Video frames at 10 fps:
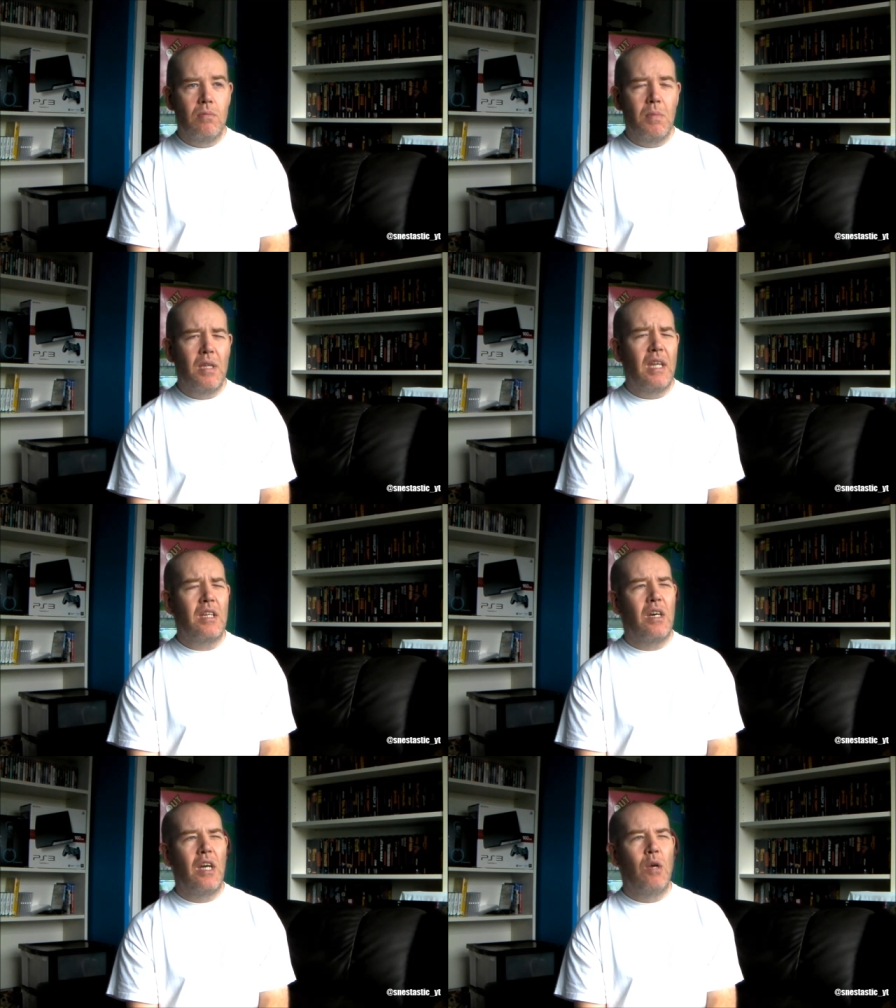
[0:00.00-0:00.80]
oh no, it
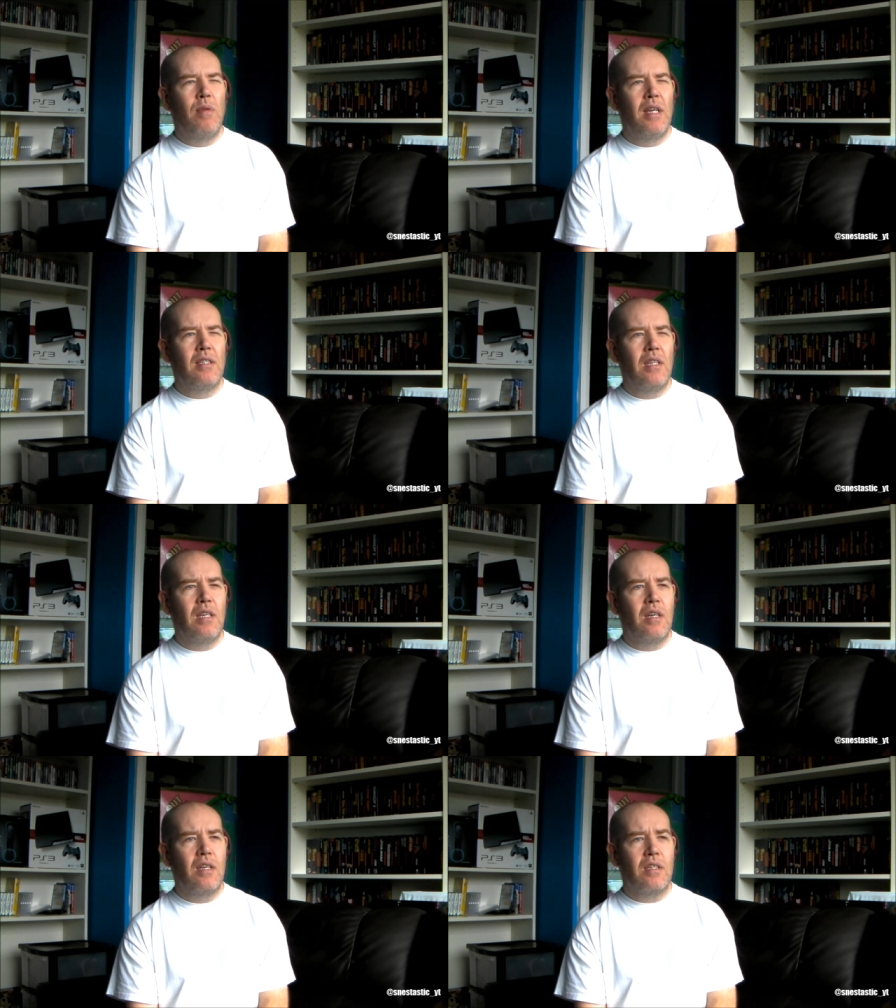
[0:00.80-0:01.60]
got a home release, didn't
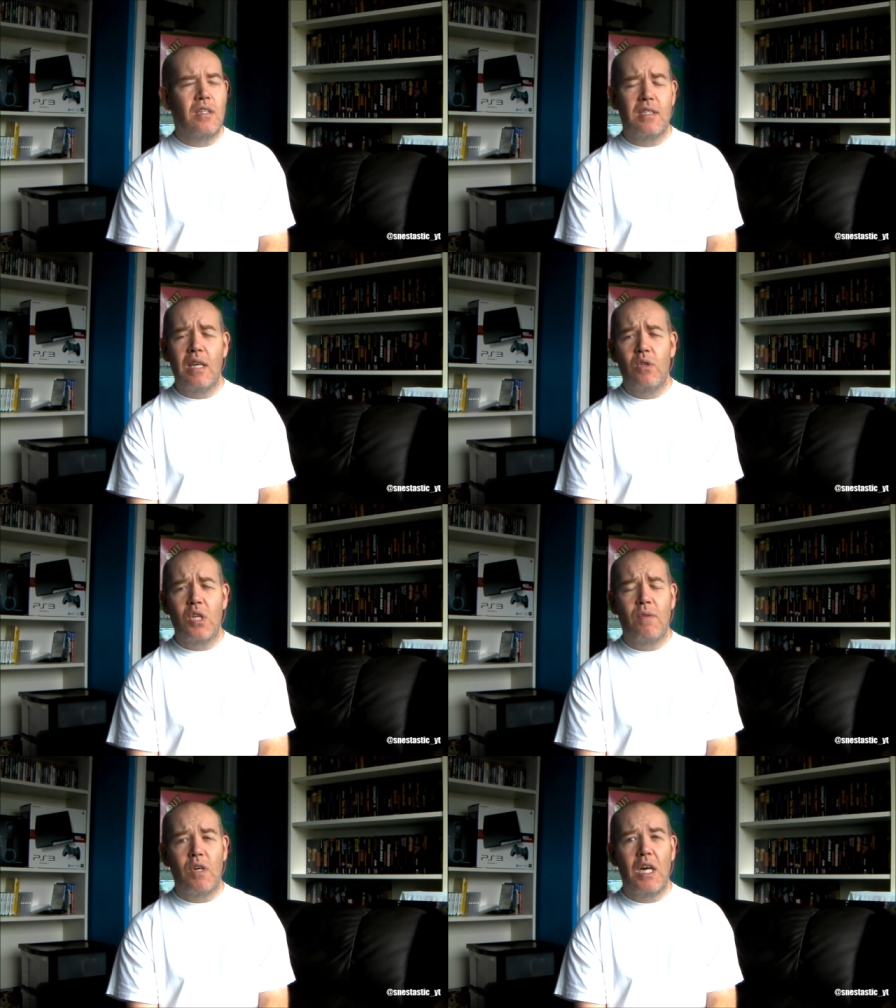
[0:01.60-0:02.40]
it? I was going to say
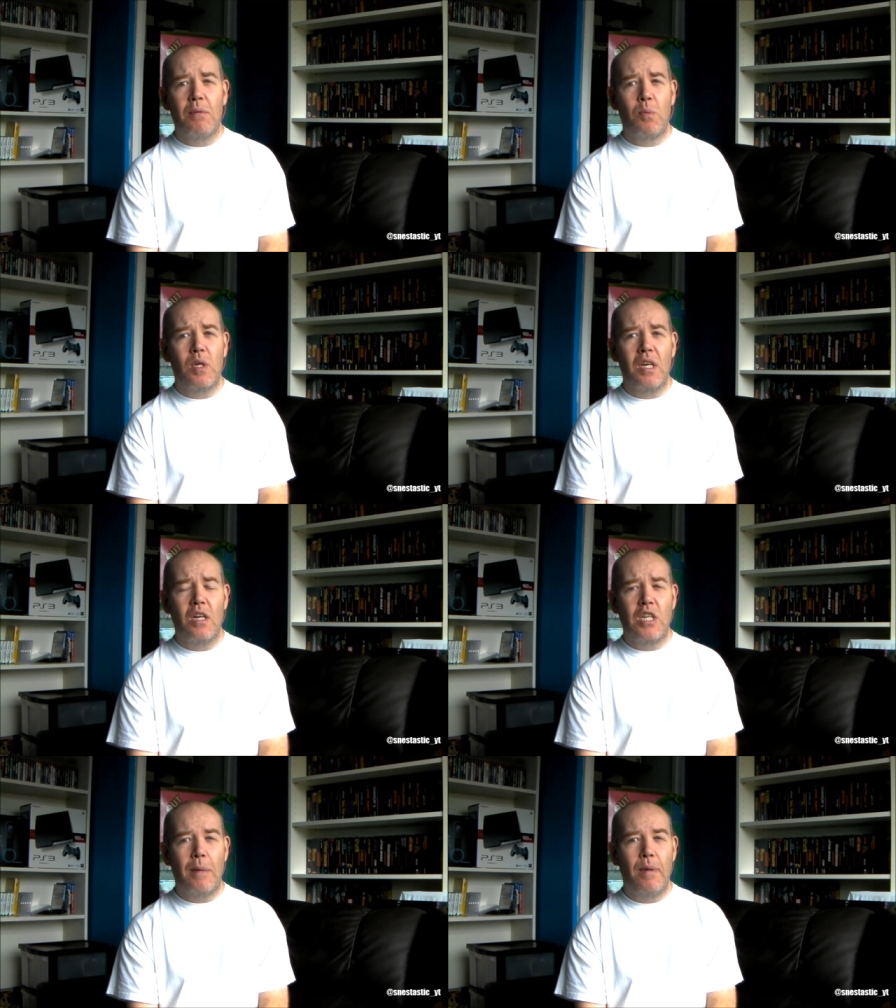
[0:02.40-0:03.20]
Undercover Cops, but it got a
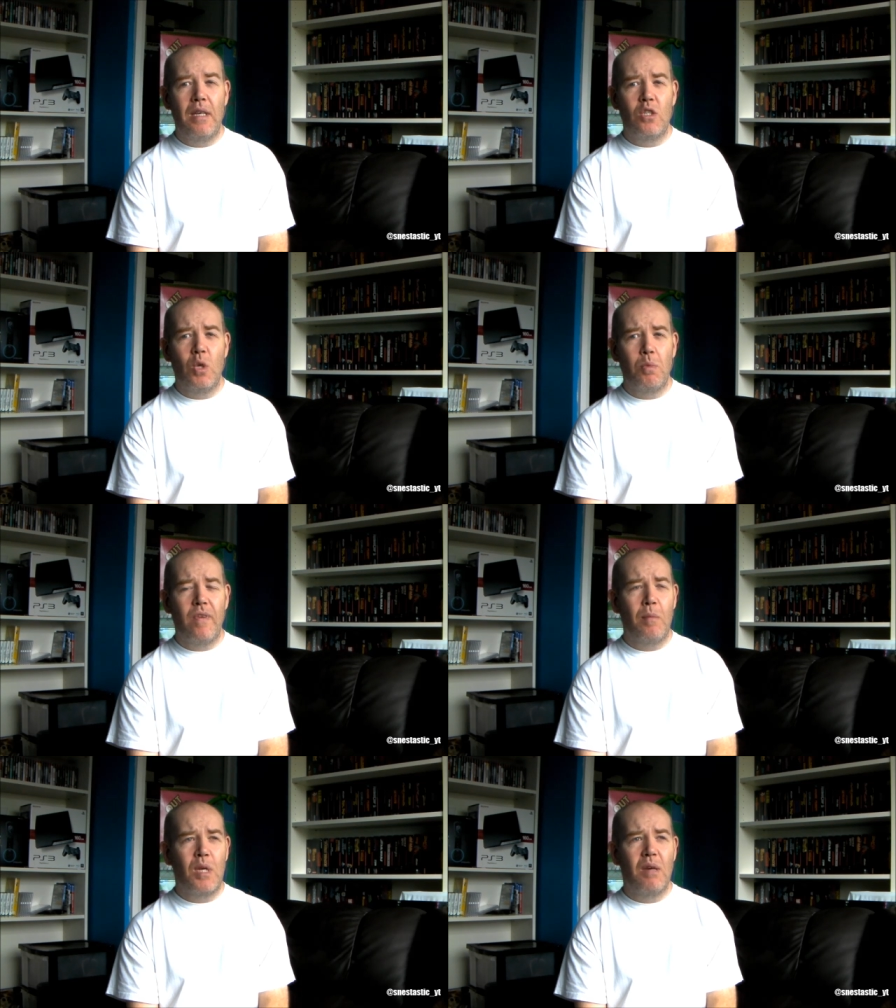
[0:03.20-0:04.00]
Japanese Super
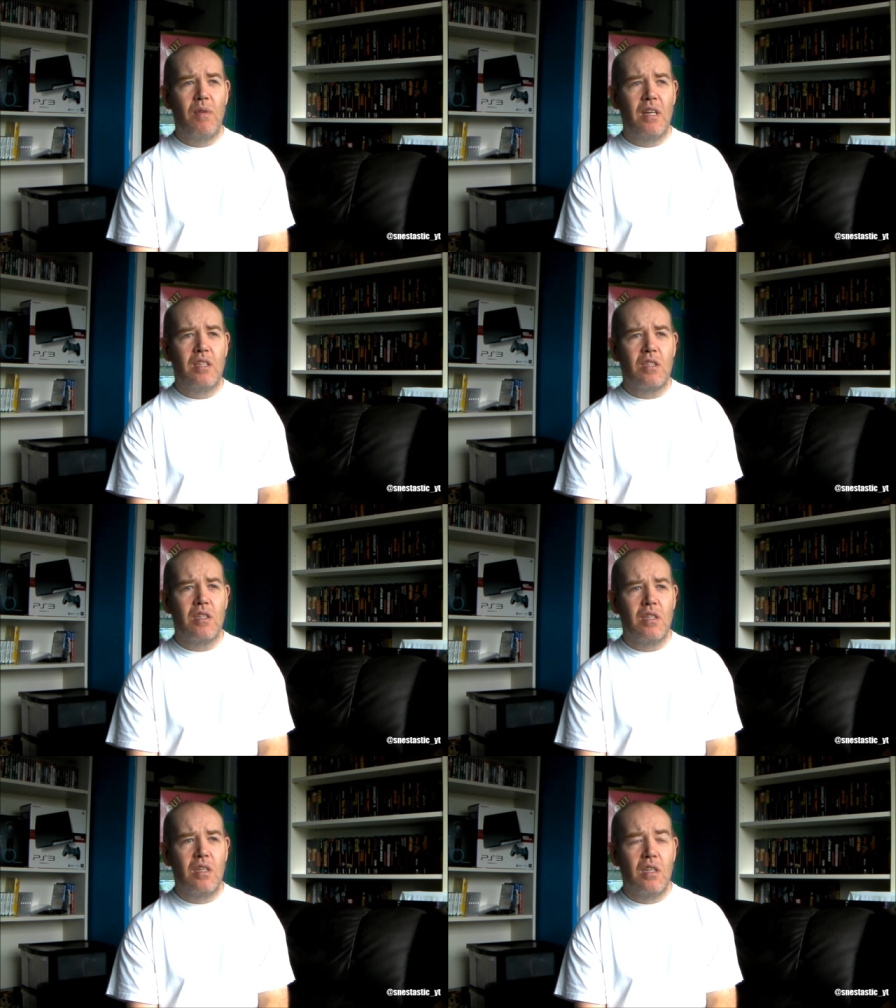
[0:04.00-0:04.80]
Famicom release.
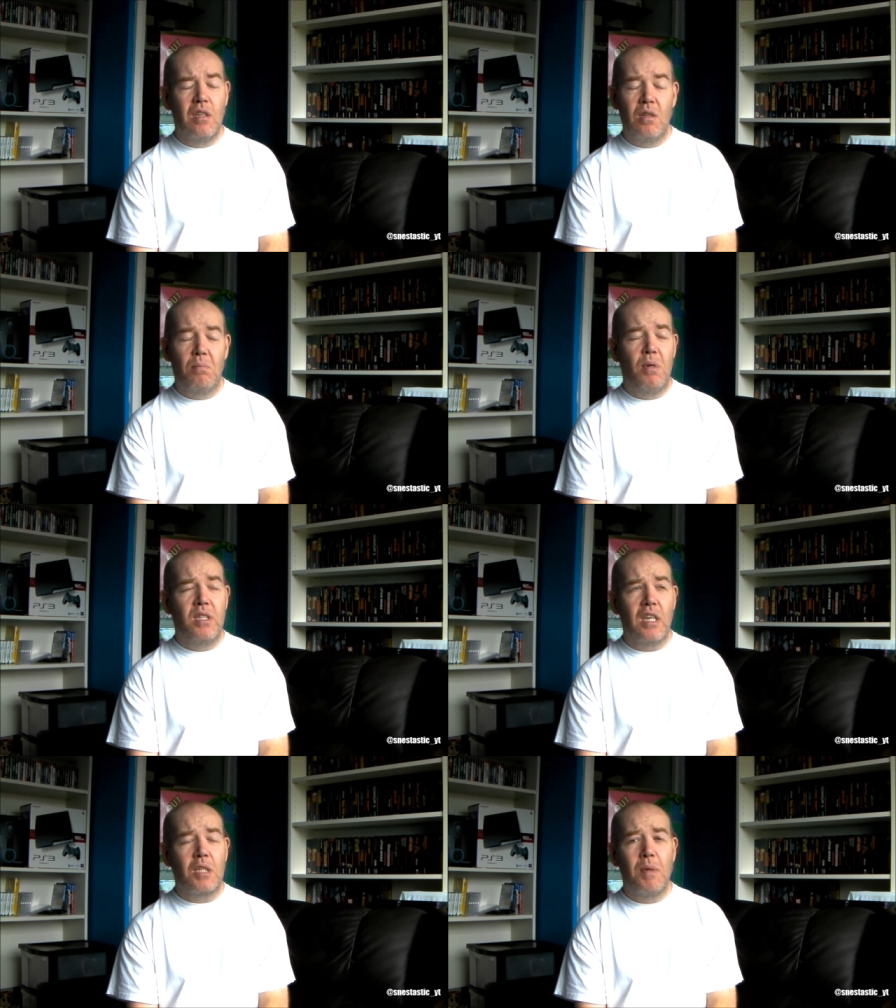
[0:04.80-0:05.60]
It's
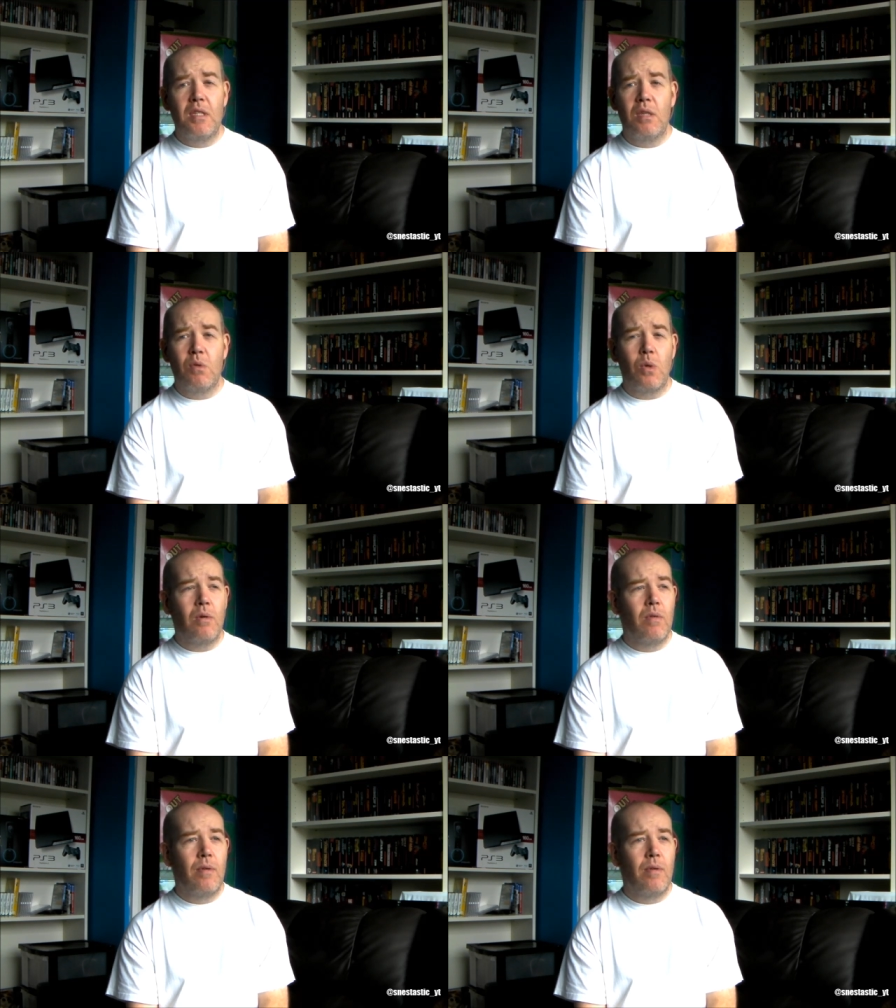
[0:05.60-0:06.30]
bloody expensive as well.